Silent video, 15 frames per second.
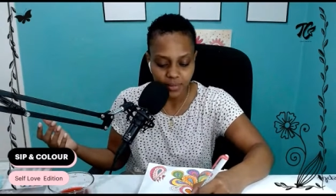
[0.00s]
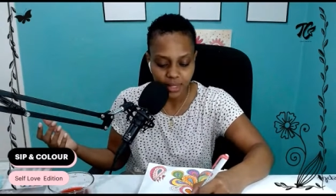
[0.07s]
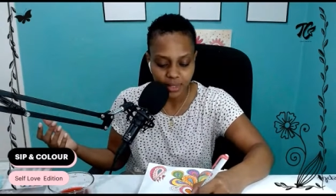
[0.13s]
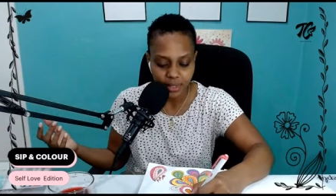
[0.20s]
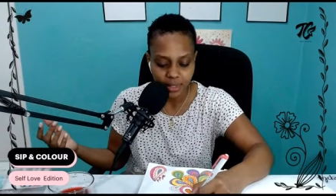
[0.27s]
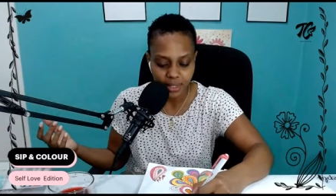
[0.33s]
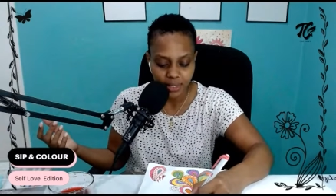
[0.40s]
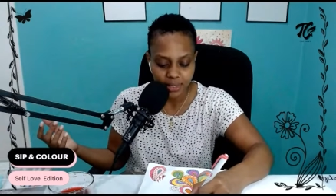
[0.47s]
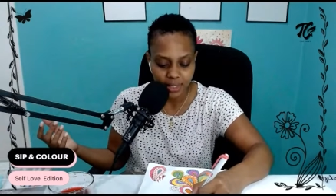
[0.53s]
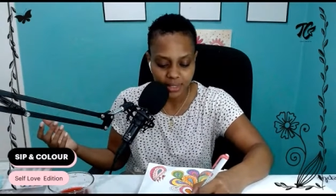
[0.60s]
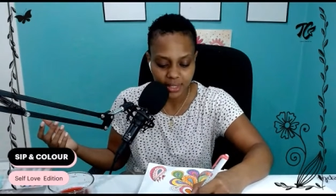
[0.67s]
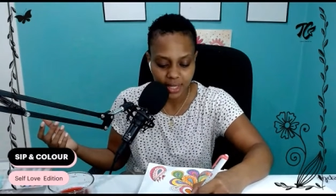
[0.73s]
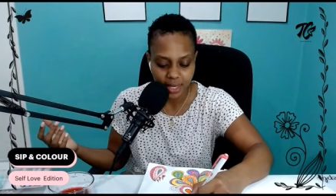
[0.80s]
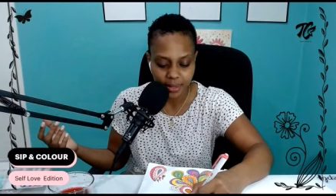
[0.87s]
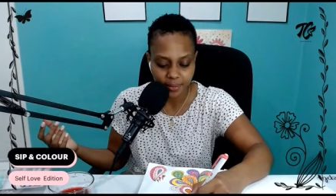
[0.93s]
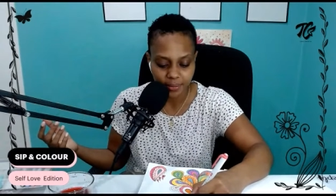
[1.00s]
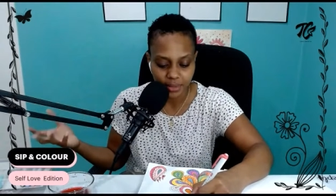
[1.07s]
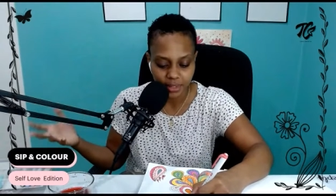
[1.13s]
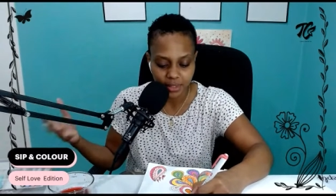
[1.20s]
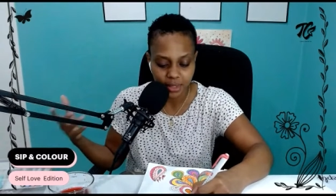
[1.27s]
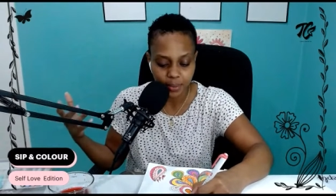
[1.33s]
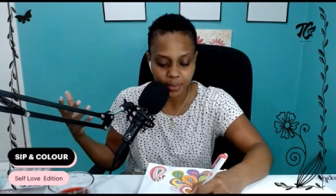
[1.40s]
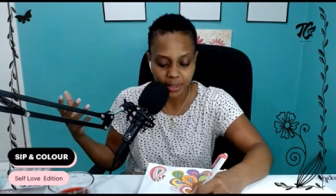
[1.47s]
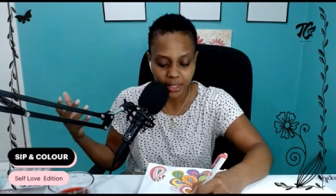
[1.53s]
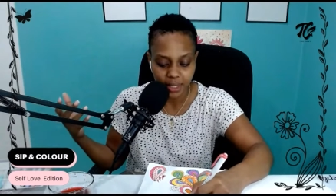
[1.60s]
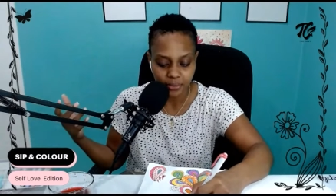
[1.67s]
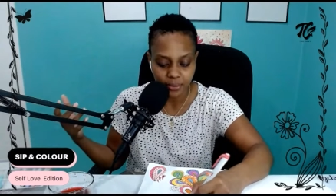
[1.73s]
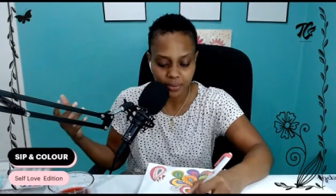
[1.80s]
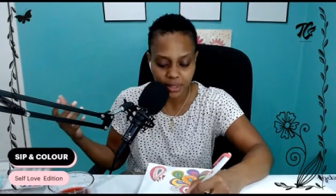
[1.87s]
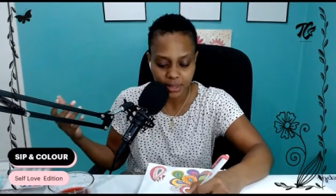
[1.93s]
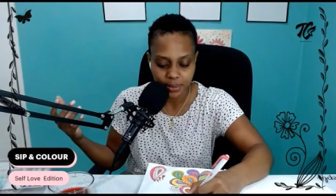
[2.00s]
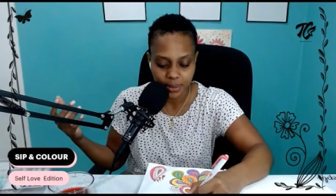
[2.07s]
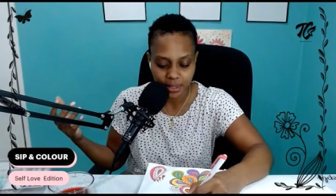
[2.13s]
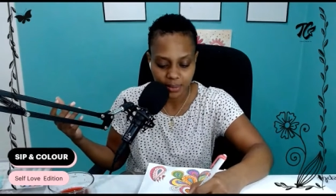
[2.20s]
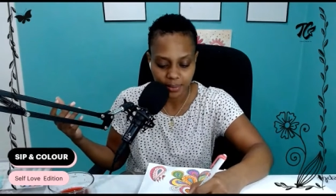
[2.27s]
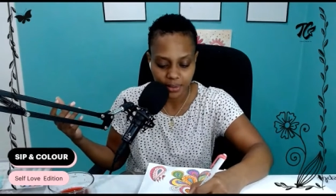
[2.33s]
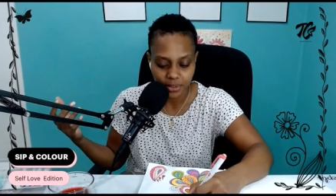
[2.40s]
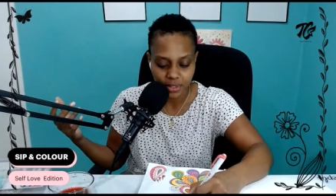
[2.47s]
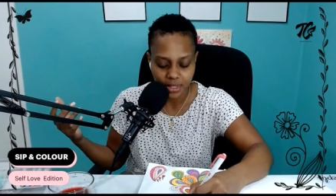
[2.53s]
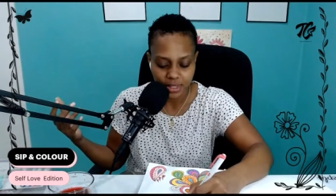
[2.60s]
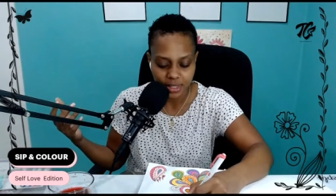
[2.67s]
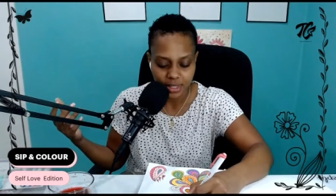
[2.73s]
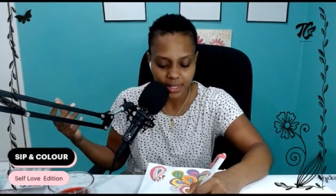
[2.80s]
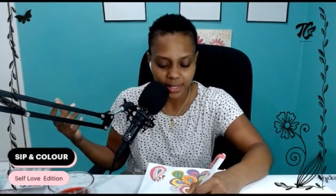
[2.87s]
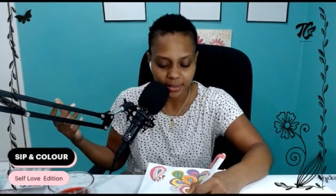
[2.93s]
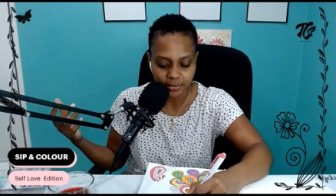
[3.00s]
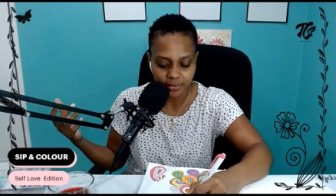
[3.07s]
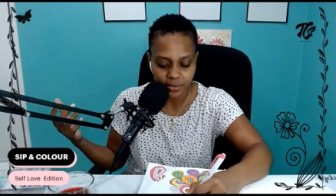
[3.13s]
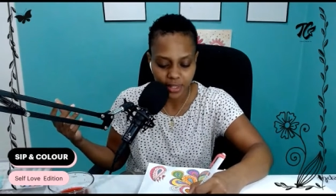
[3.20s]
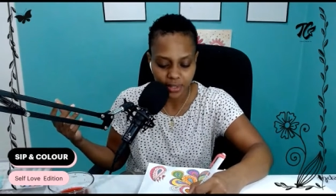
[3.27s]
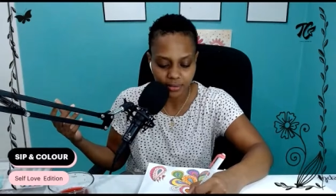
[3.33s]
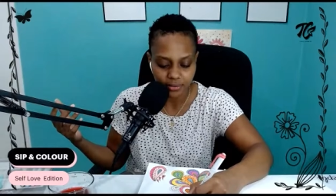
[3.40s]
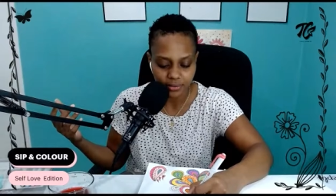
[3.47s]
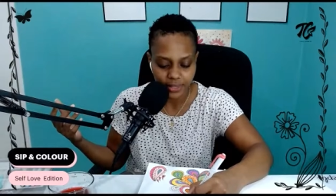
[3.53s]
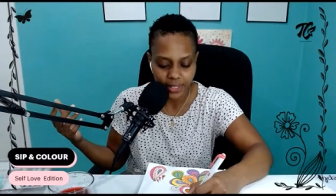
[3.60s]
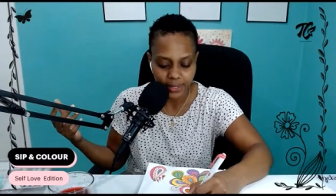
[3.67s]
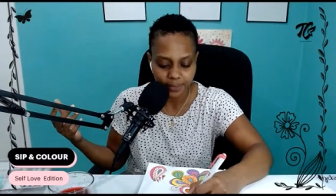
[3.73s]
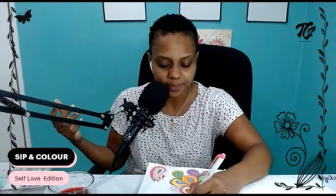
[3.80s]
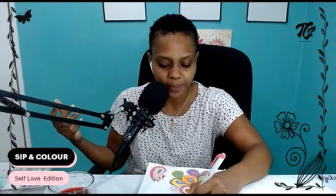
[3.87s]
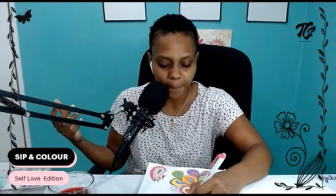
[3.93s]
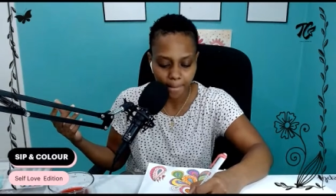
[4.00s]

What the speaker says: I think that the topic that we'll be speaking about is self love, right?